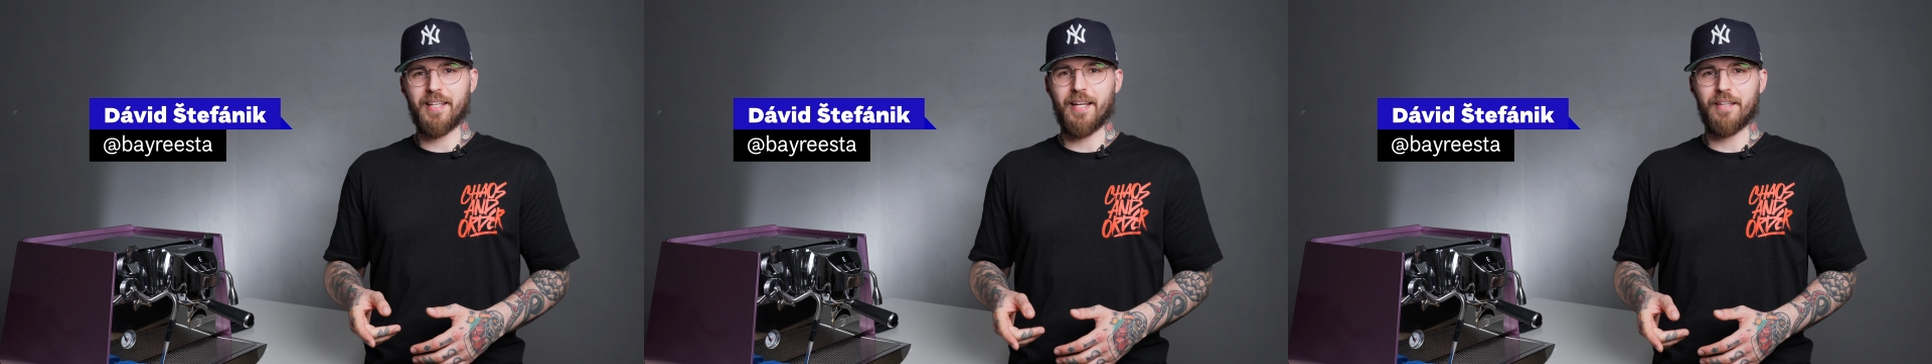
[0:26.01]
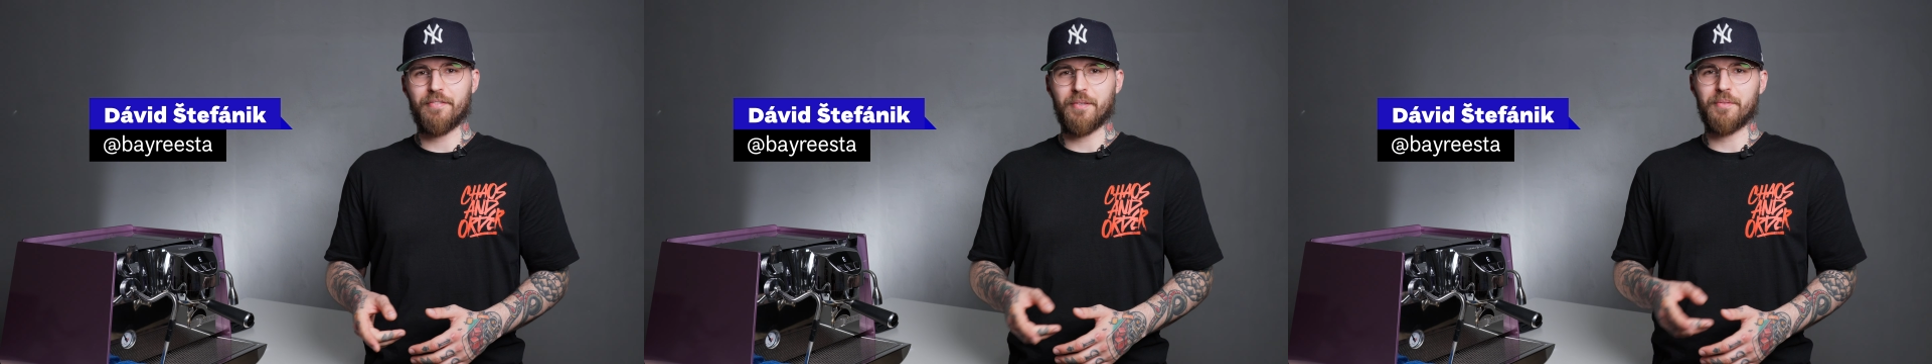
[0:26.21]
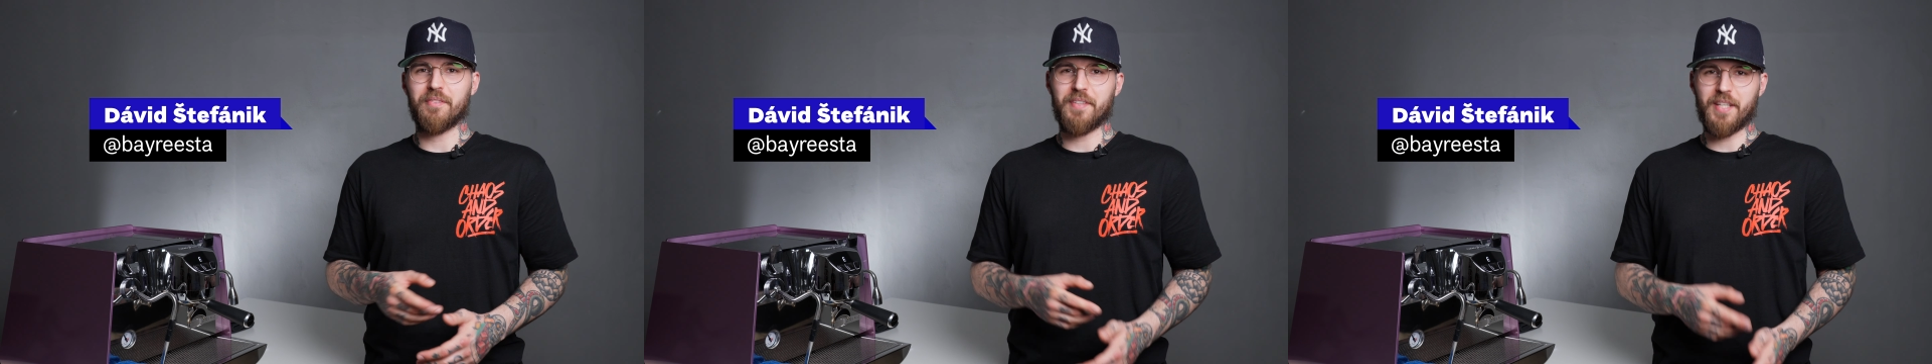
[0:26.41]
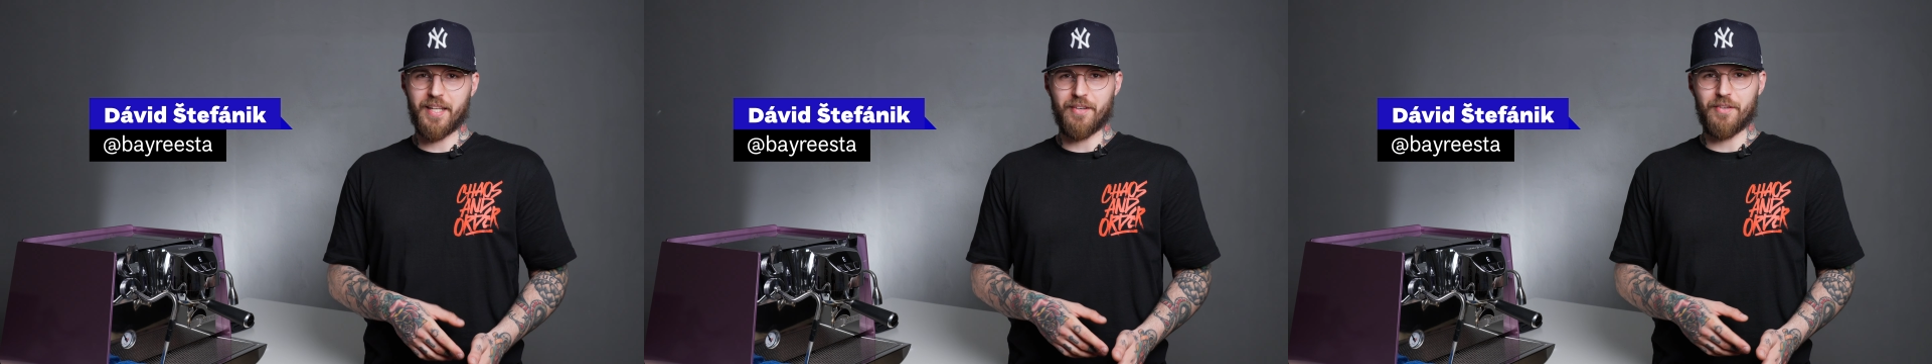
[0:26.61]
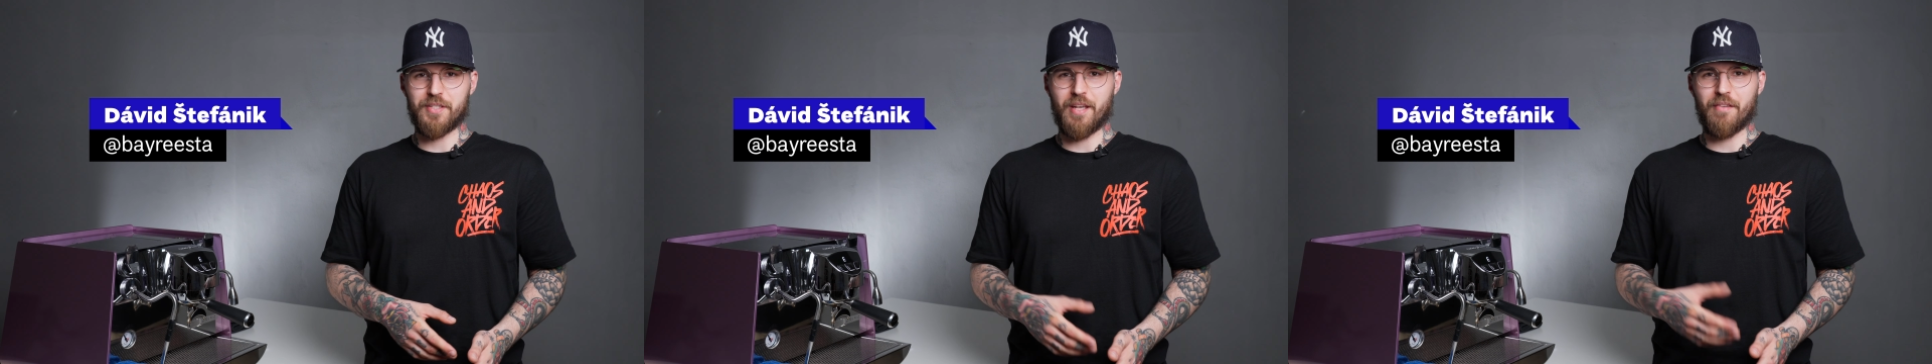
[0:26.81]
art from the
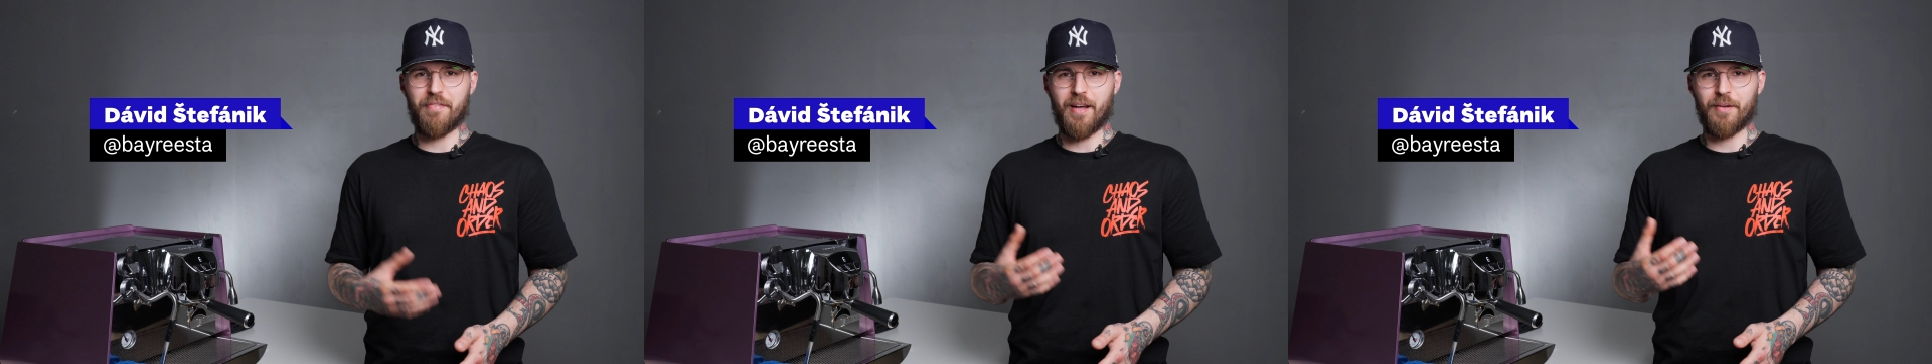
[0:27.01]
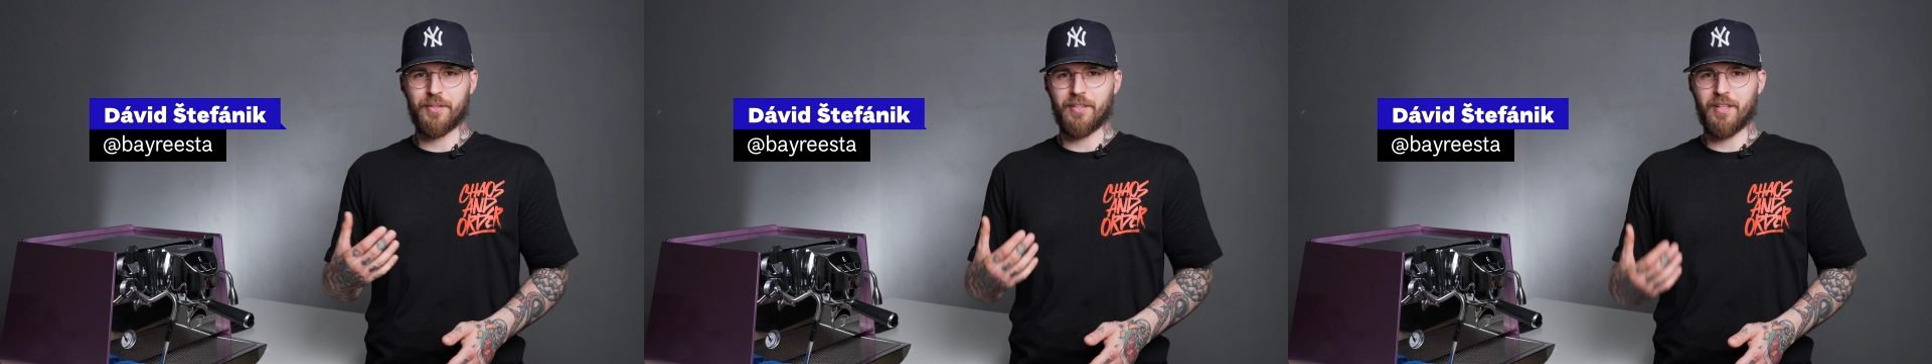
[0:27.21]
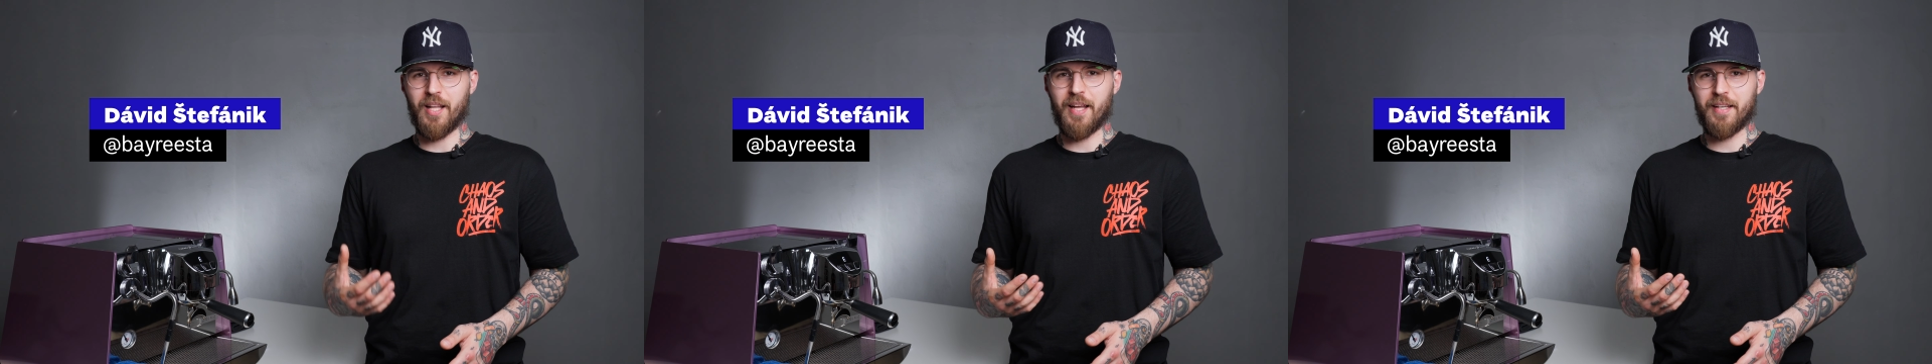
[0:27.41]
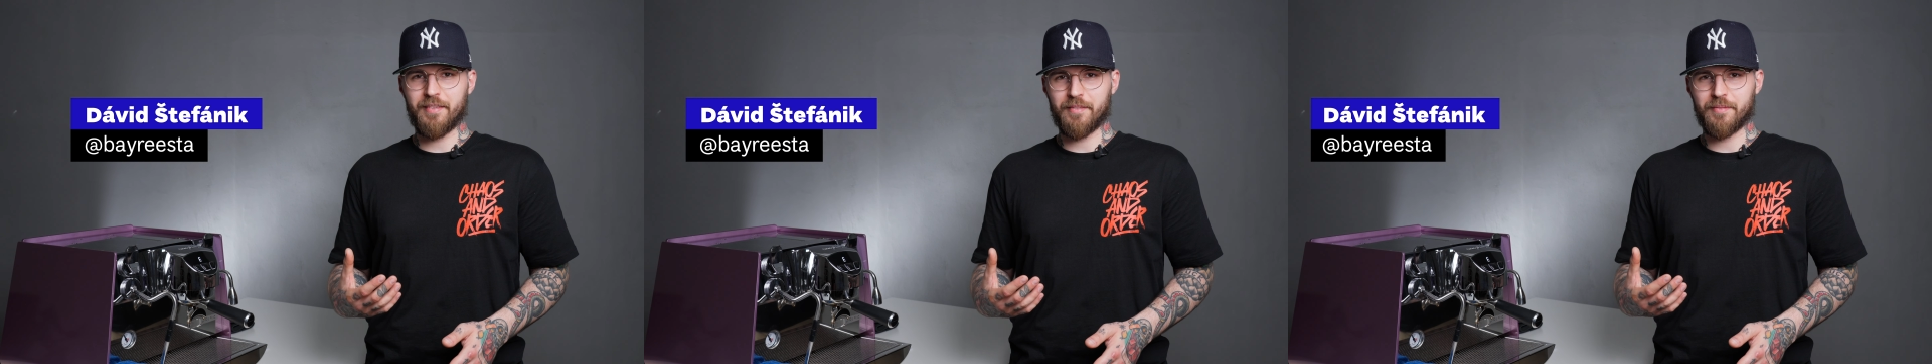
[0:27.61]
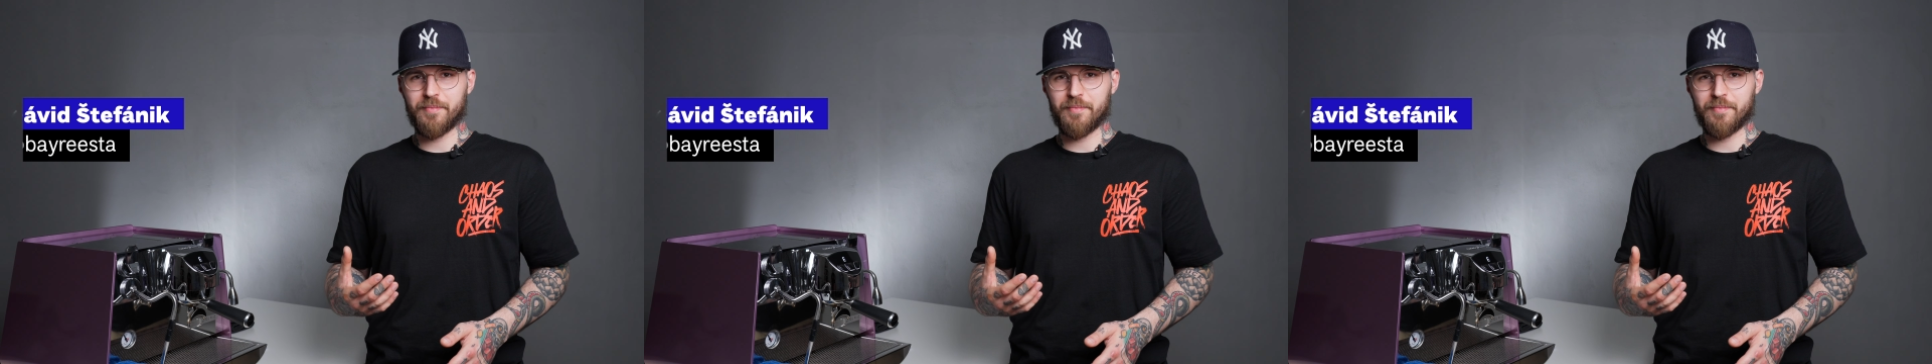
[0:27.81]
videos I found online.